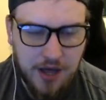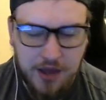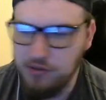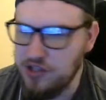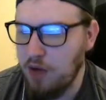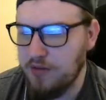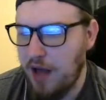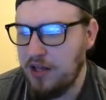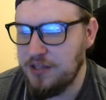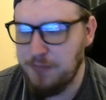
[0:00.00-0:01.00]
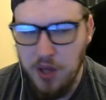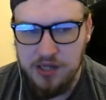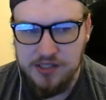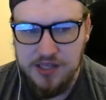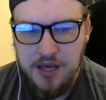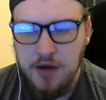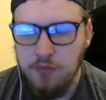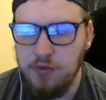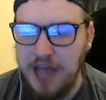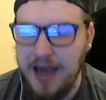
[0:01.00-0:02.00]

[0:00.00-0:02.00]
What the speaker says: And there was no doubt, let's be honest. Was